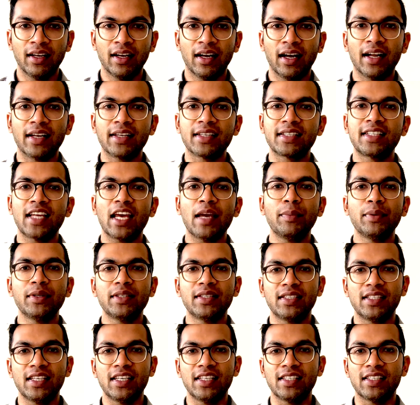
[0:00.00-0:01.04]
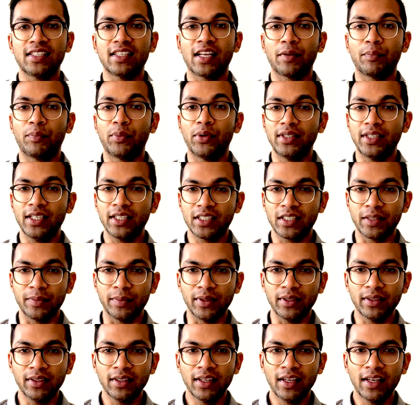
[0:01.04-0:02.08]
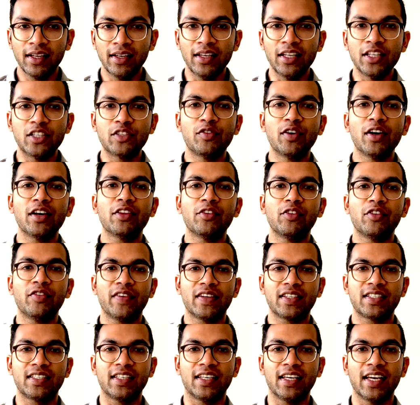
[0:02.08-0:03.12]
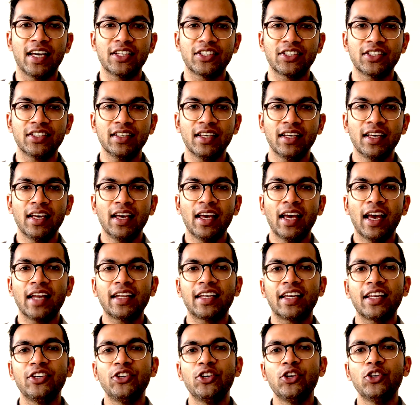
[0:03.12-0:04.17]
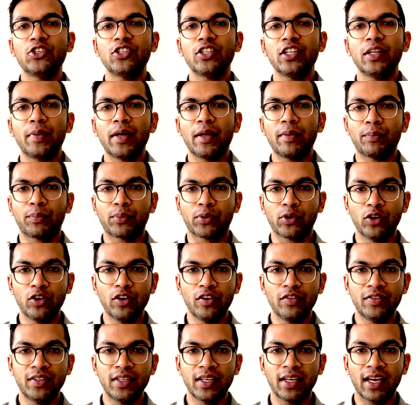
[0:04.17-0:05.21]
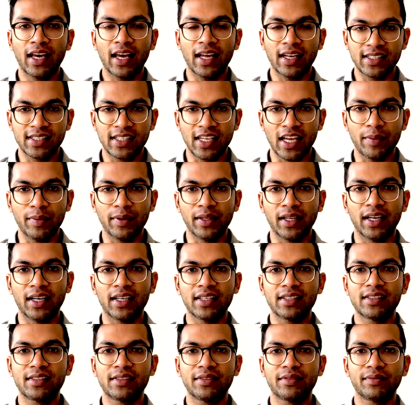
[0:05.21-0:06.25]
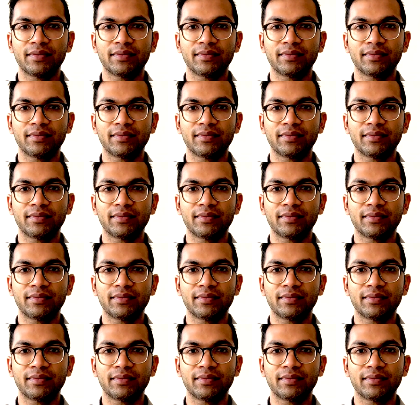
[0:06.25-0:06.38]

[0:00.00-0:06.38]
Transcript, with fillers: Unstable disease is unpredictable, needs further investigation, and can usually be improved and stabilized.